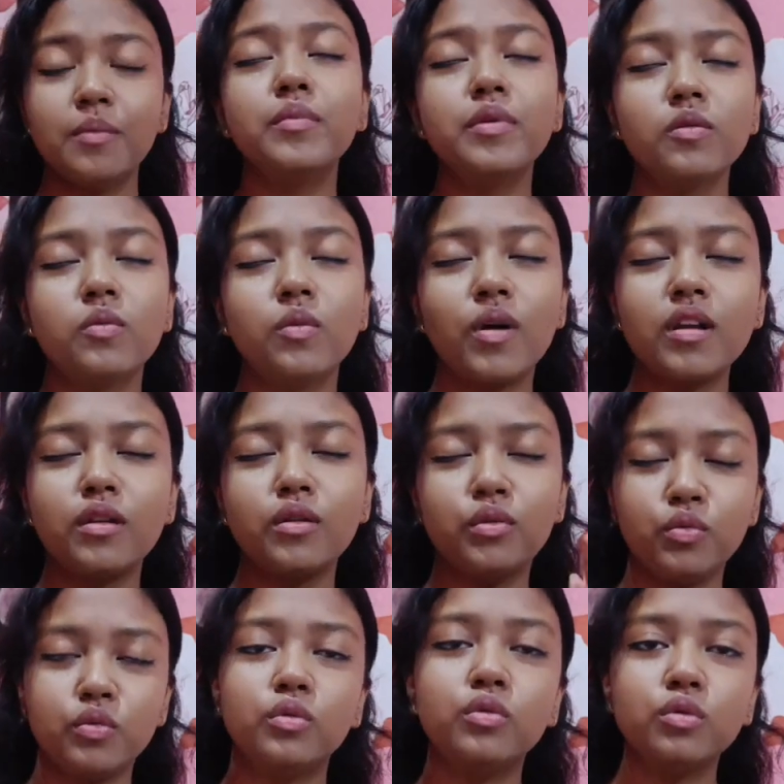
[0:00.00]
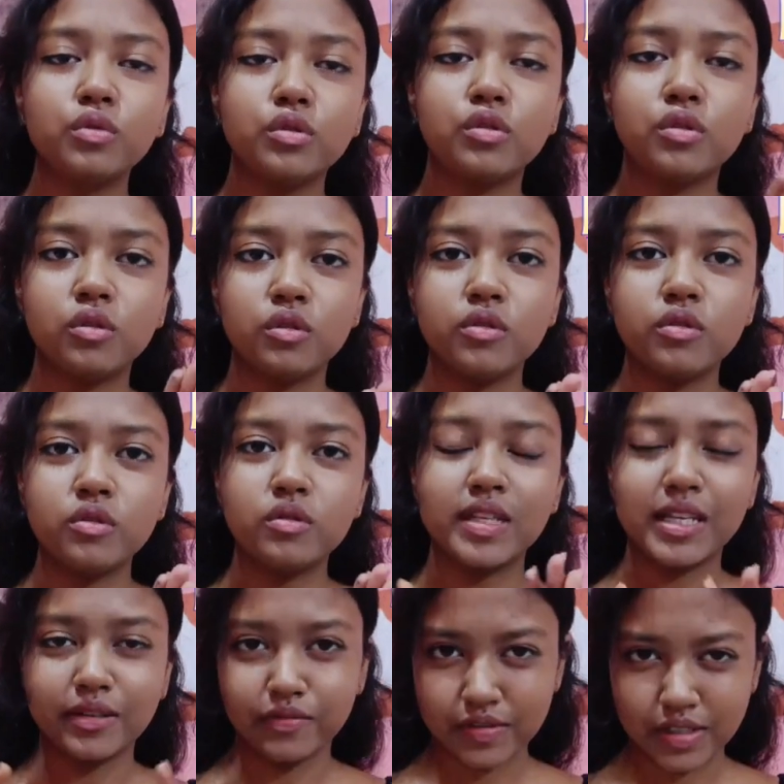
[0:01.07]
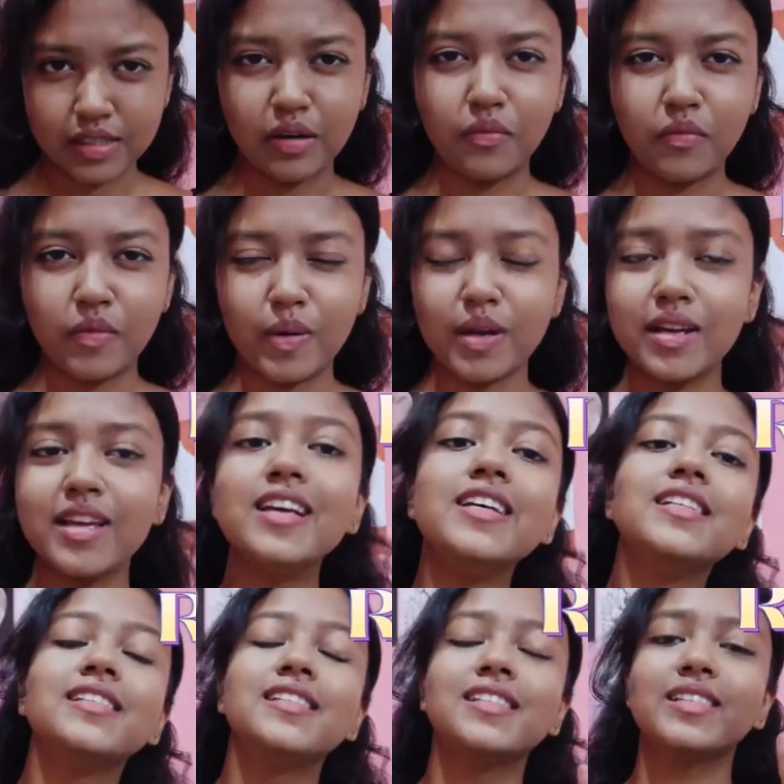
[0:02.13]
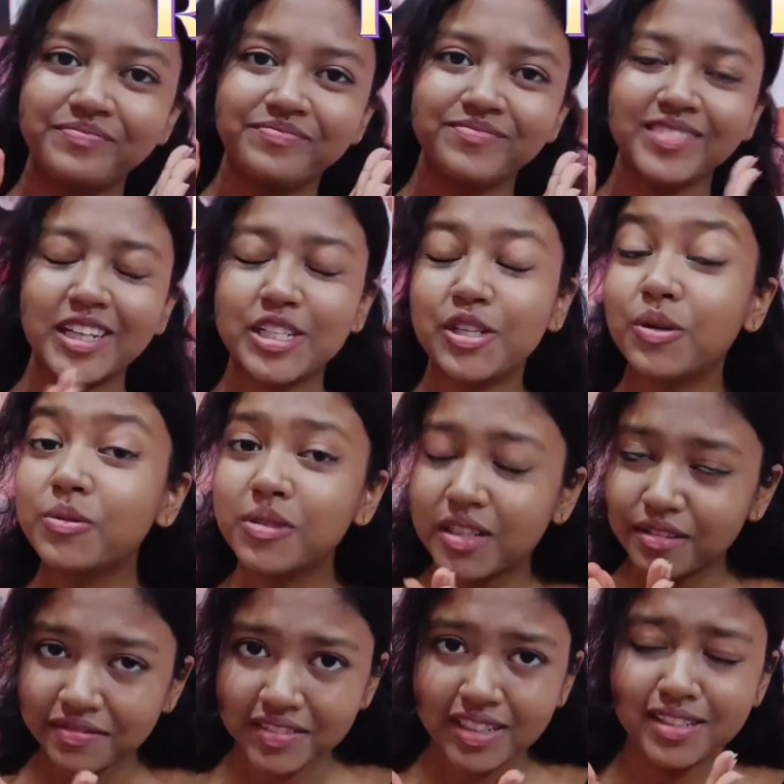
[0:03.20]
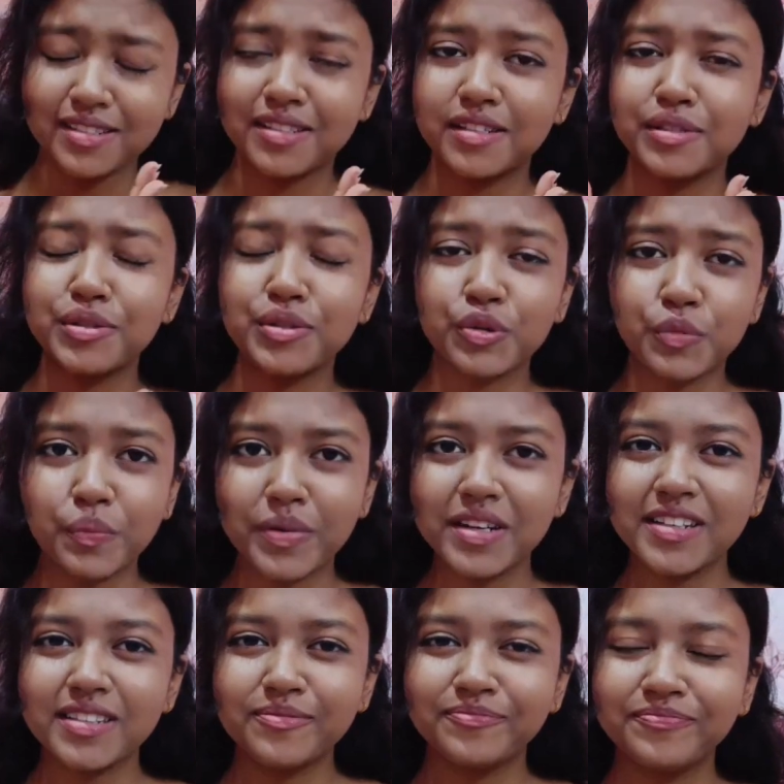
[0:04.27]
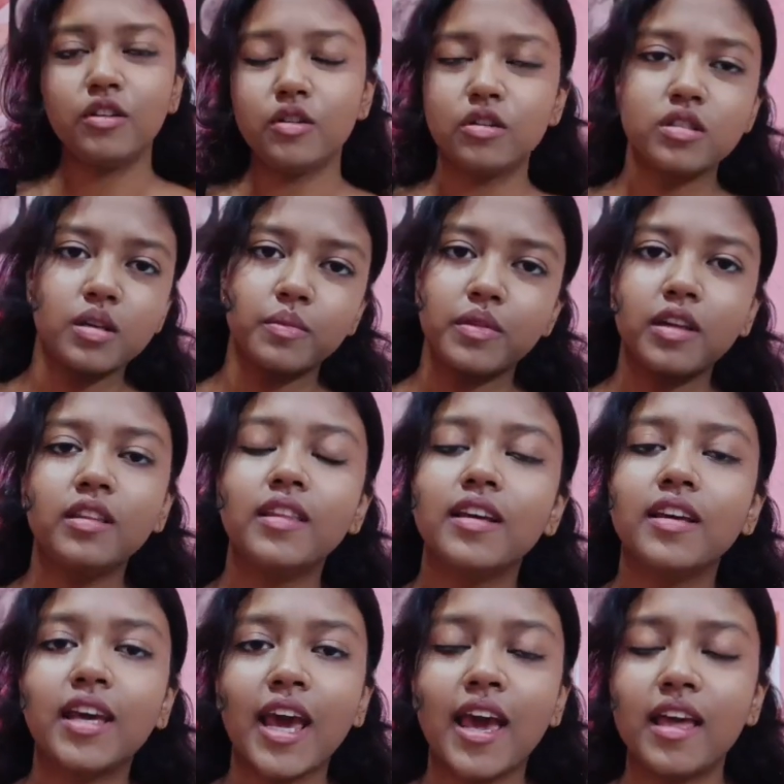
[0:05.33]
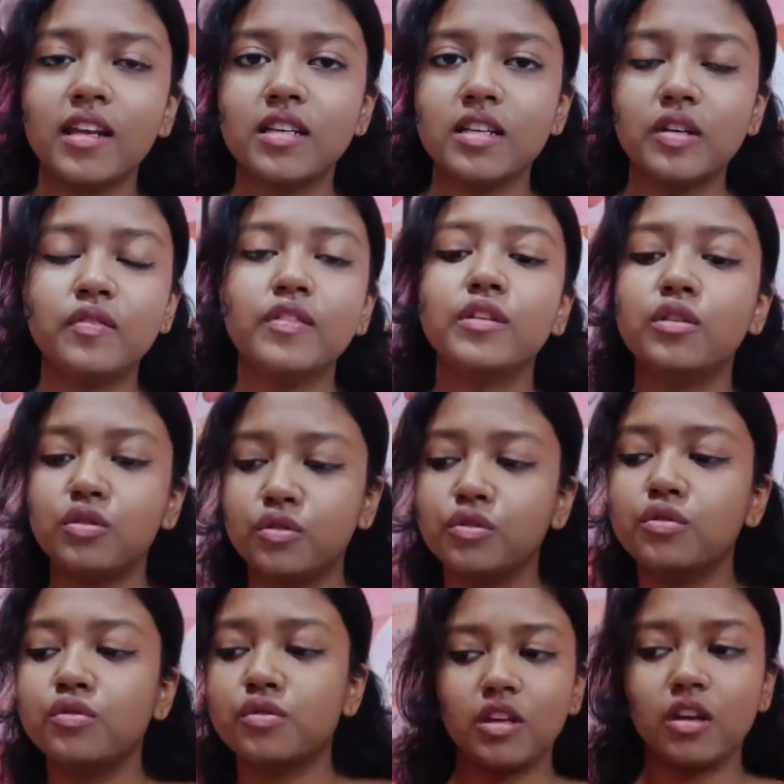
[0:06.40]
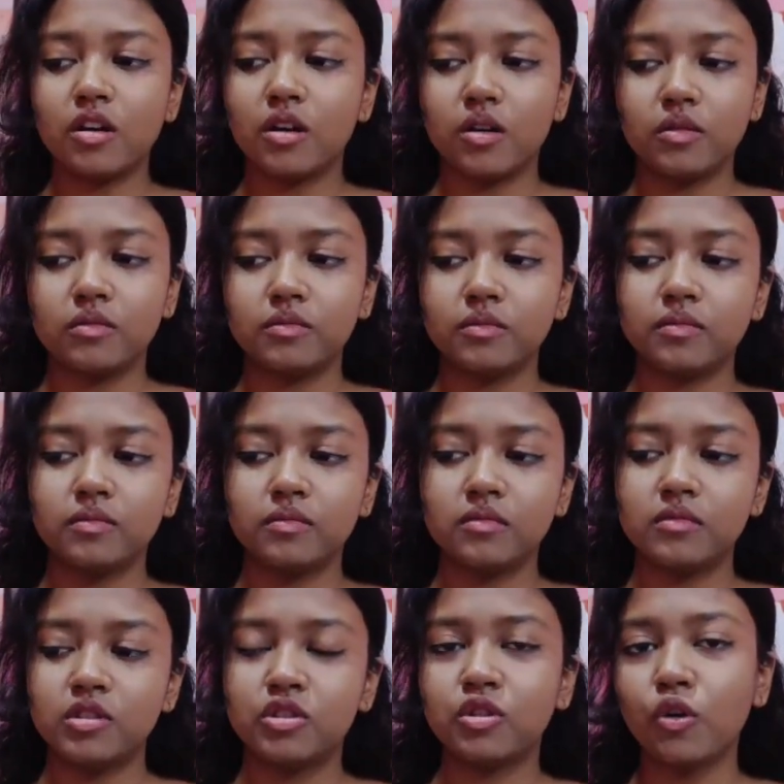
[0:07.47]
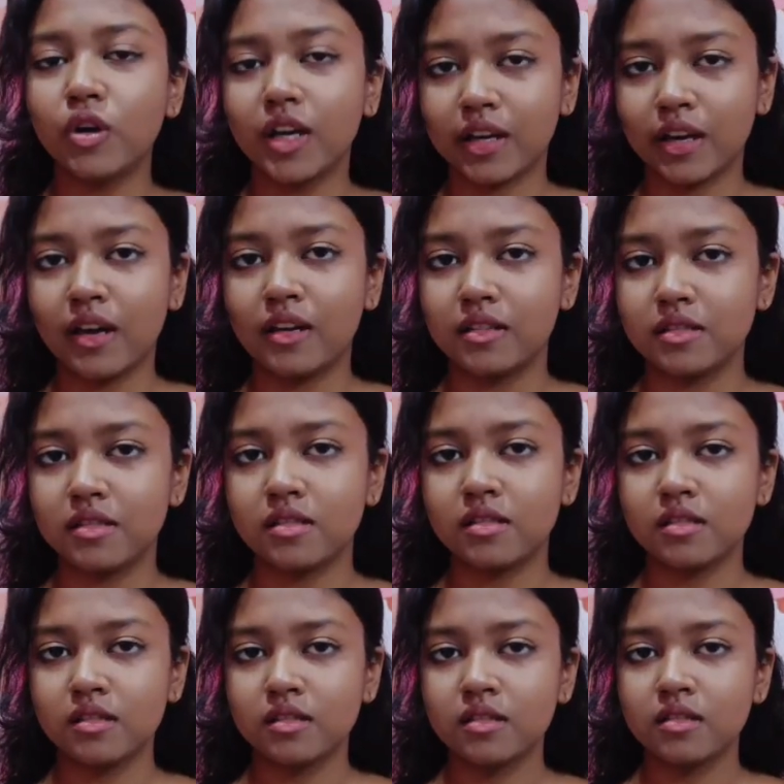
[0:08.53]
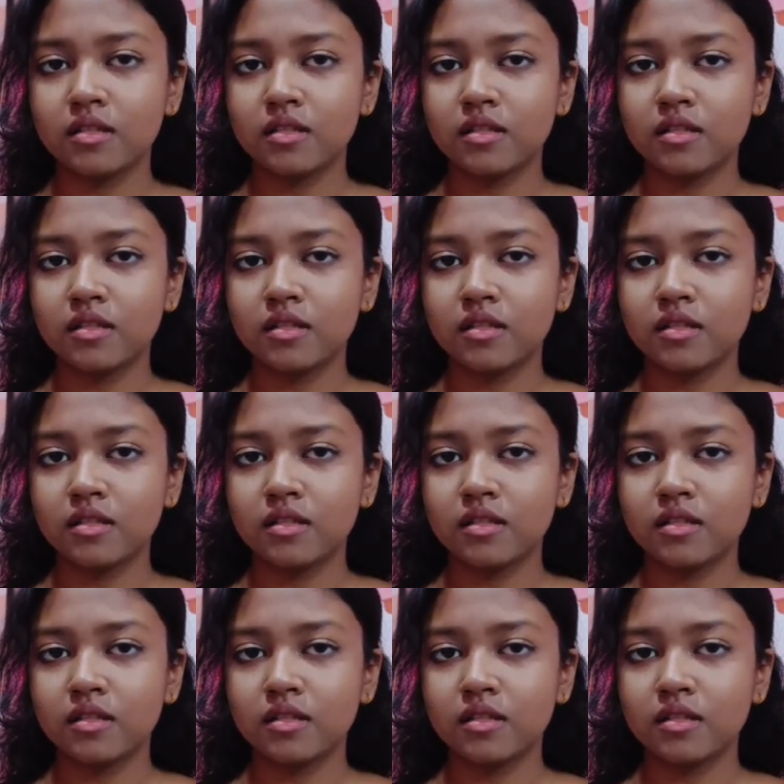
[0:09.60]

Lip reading: Number one rule to gift someone is don't gift anything stupid. You know, something they can't even use. You know, soda cans.